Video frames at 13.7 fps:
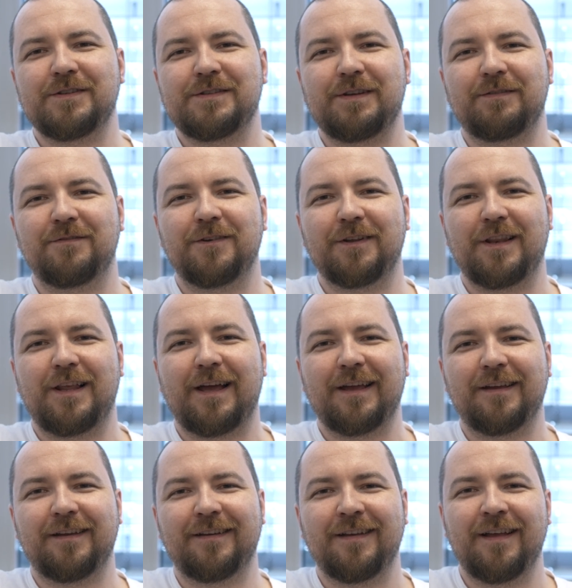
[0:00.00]
something
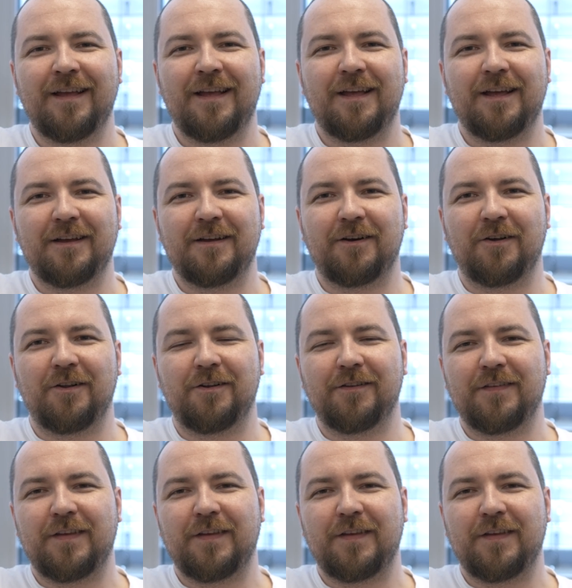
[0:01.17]
like old